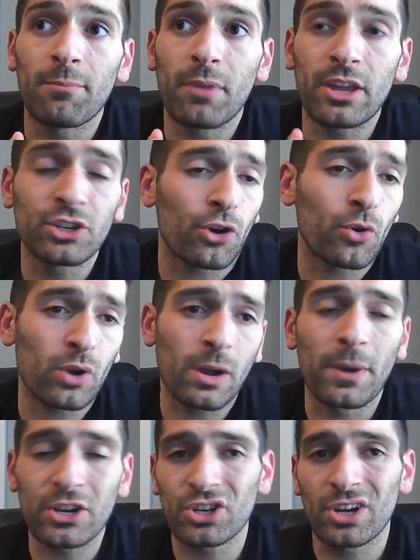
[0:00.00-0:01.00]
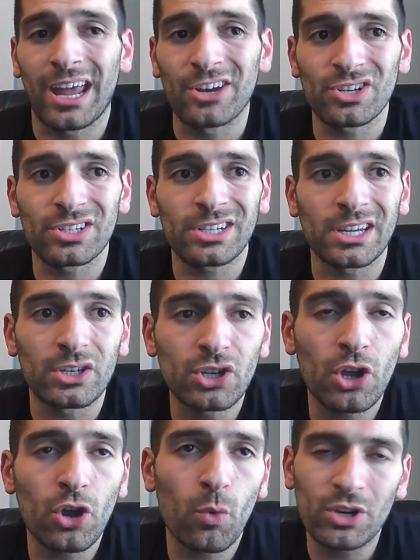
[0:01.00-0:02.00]
internal combustion engines can
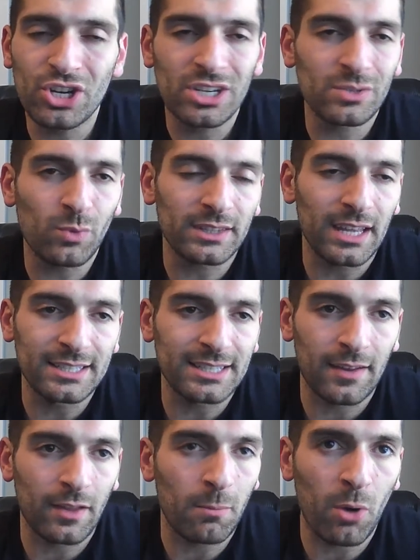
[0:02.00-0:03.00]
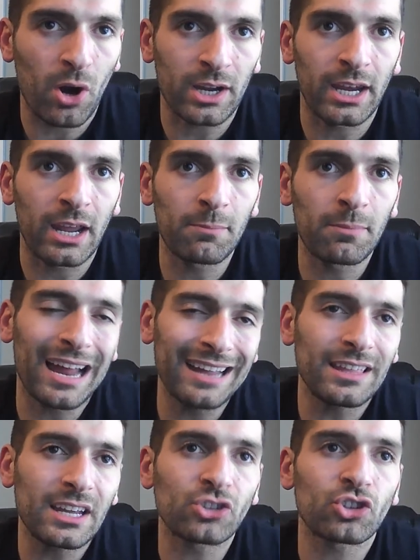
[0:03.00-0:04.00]
do, which is what they said in their marketing. But I
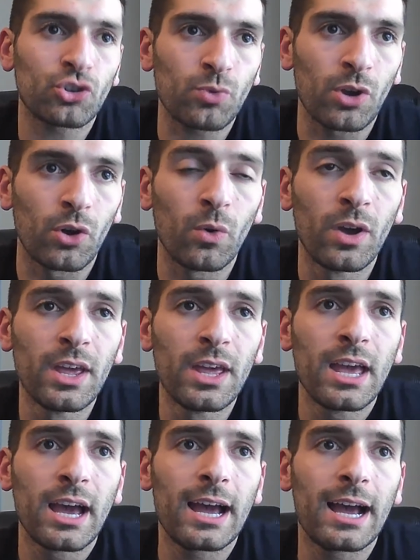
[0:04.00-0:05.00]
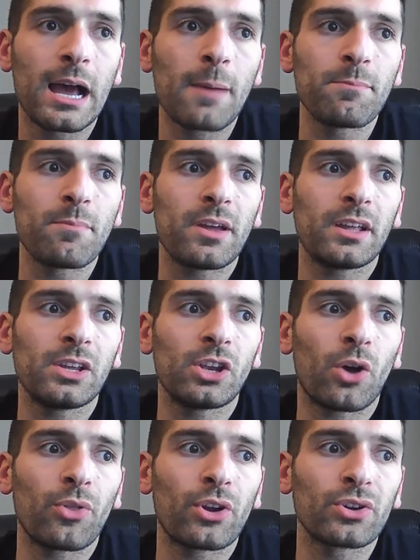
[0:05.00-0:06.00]
think it's true.
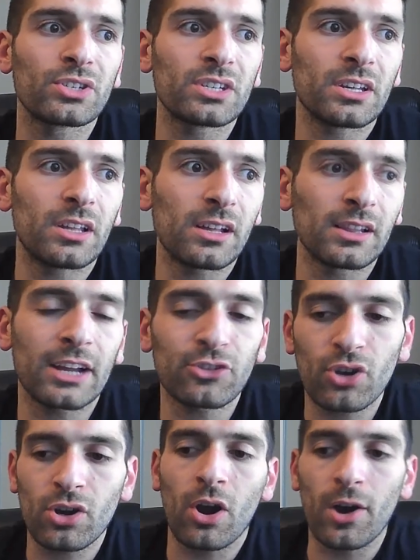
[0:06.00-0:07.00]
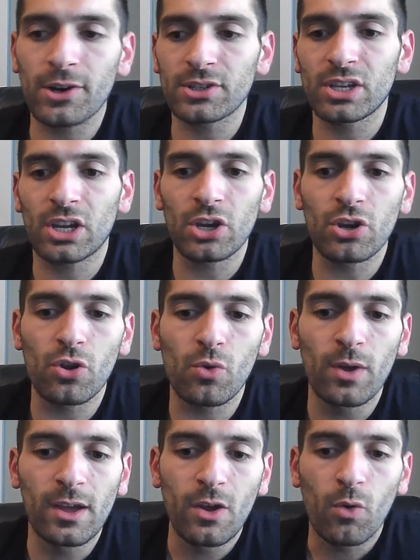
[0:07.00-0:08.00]
There's electric cars that can
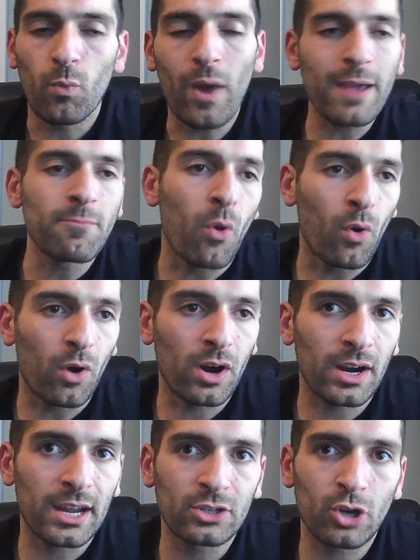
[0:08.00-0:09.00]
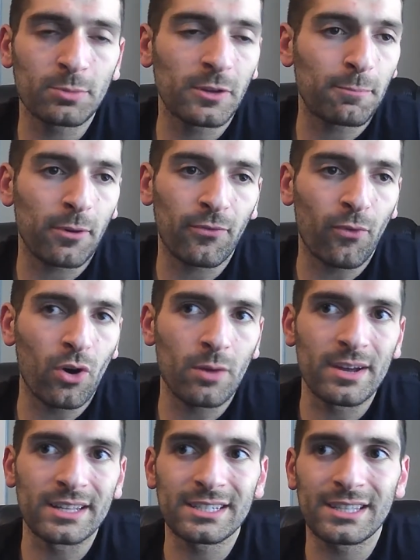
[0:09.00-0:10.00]
do way more in terms of
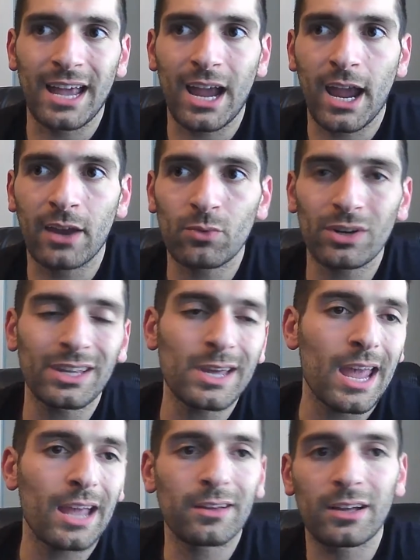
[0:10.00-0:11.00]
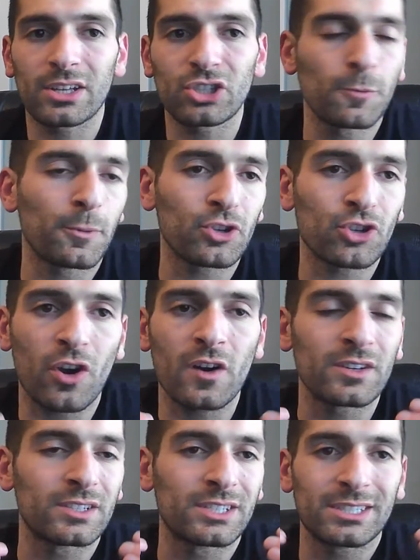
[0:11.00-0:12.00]
performance than really a
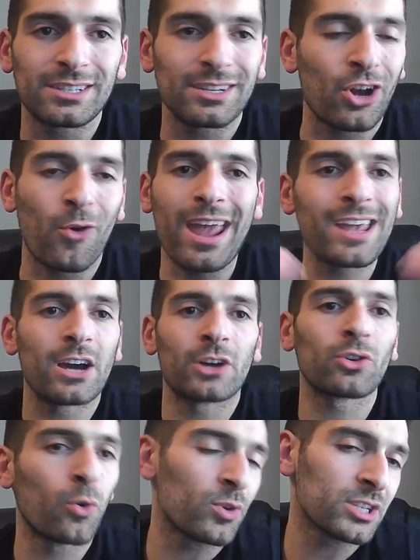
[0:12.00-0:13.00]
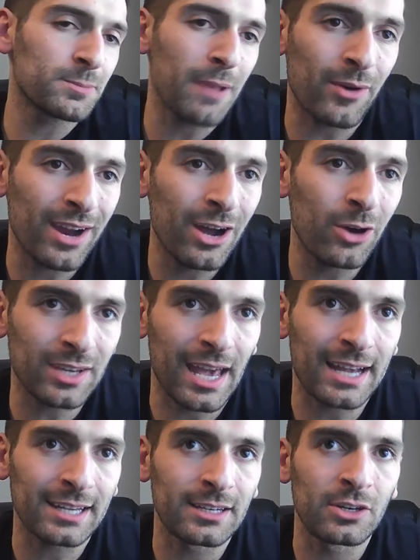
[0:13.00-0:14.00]
supercharged, 800 horsepower
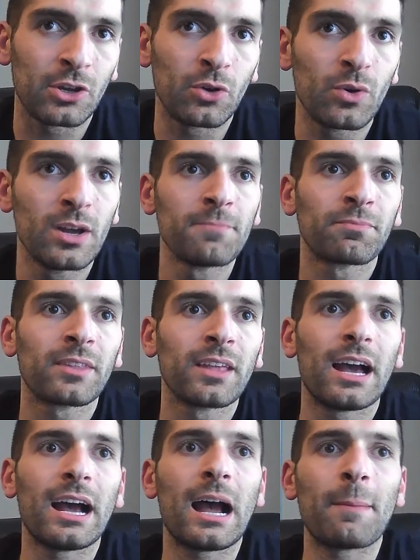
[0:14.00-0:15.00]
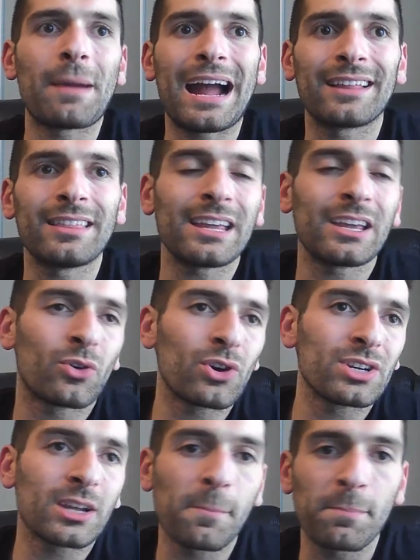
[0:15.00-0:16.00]
Hellcat can do. I think in order
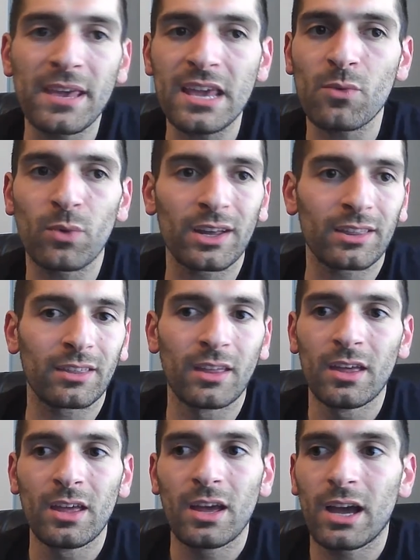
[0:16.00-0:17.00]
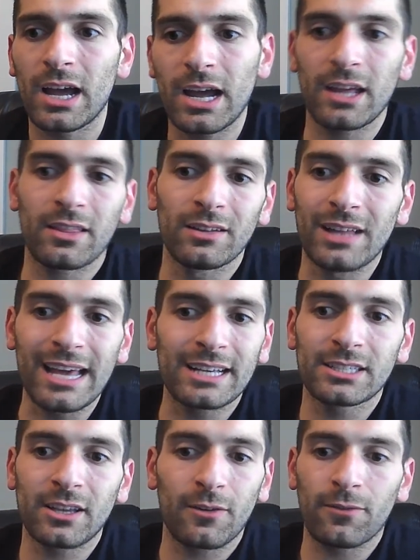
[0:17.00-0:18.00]
to compete with the
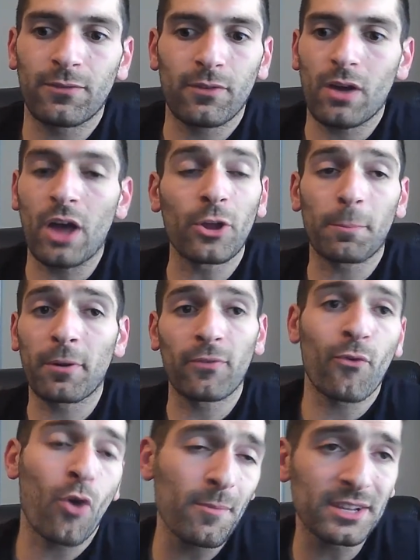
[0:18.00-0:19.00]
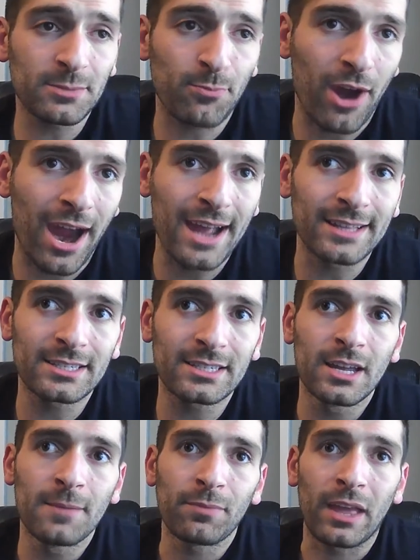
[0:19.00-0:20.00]
likes of other performance brands,
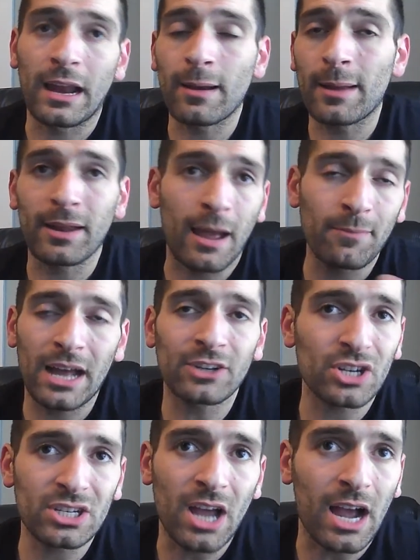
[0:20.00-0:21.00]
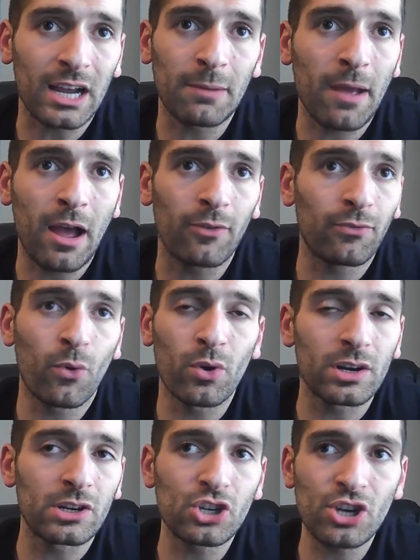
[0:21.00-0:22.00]
and I'm not just talking about Ford
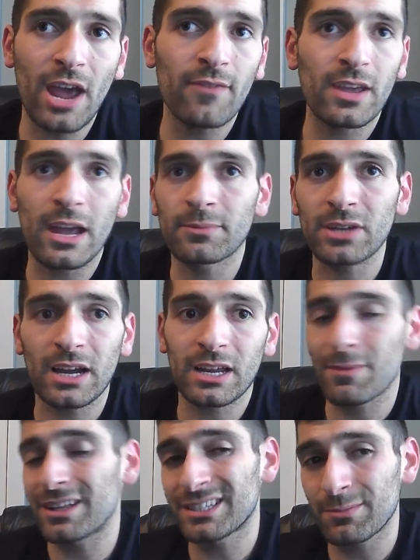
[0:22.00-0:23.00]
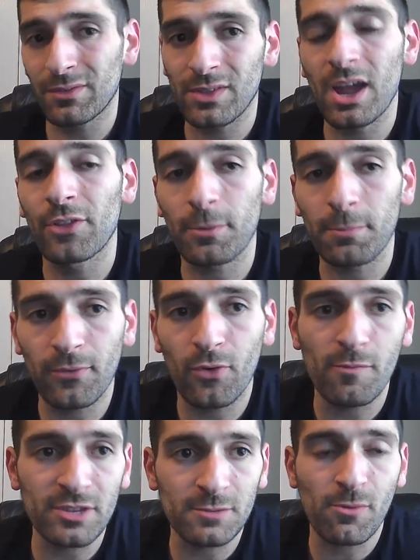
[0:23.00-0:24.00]
and Chevy, I'm talking about some of the other
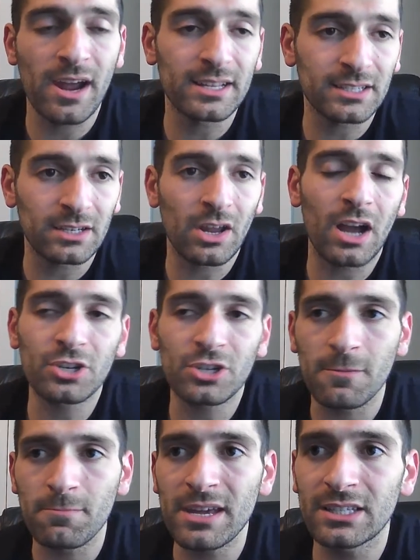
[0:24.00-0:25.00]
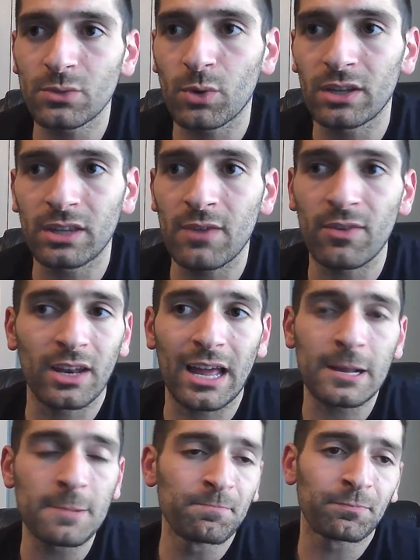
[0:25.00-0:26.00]
performance brands that Dodge competes with, even
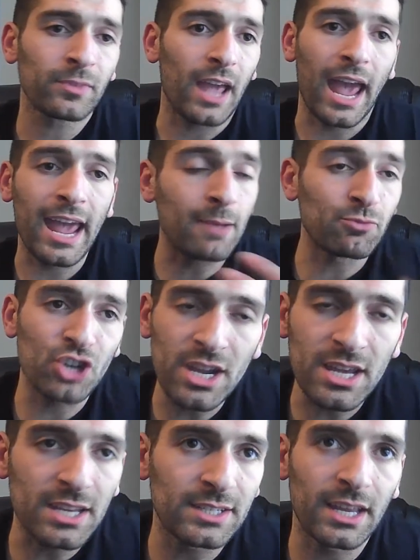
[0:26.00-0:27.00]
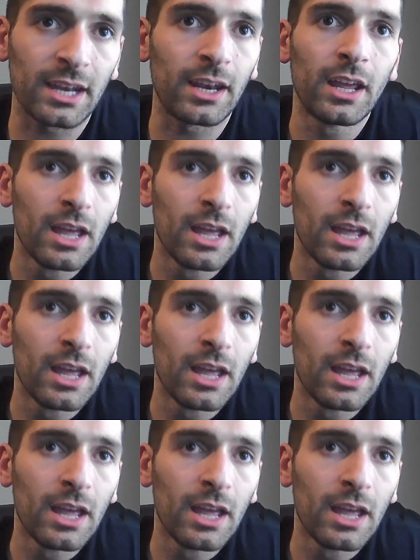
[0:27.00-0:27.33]
like AMGs and,